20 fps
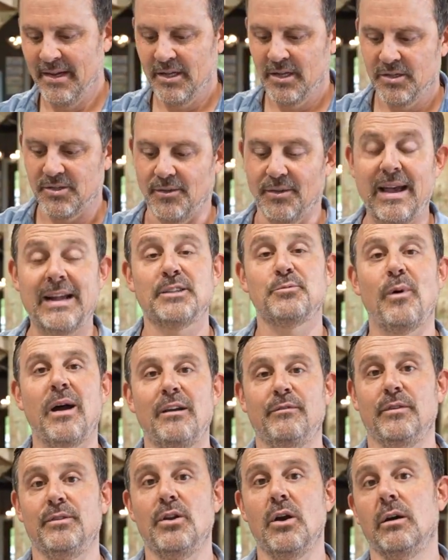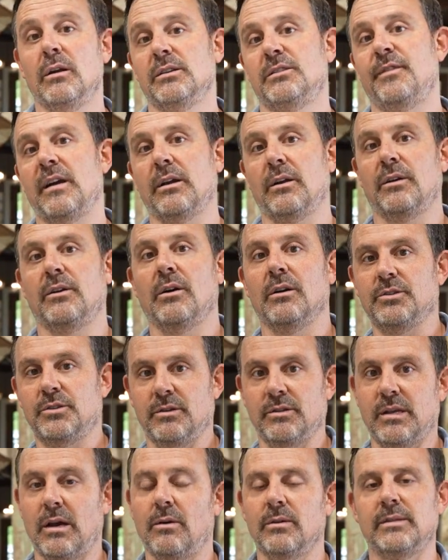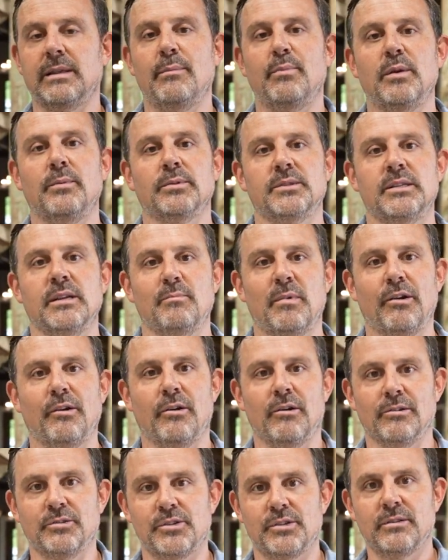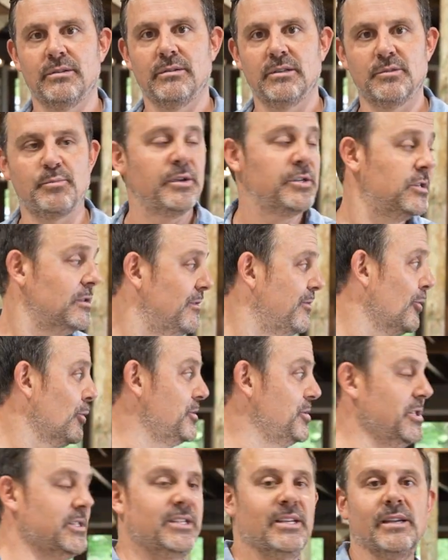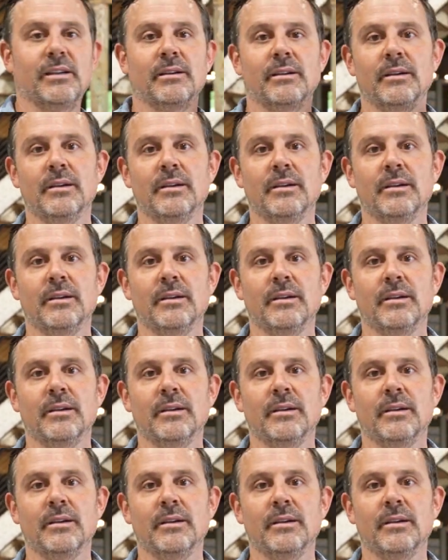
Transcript: so that's why, if you notice, if I go to car shows, I always let people sit in my cars, especially the Ford GT.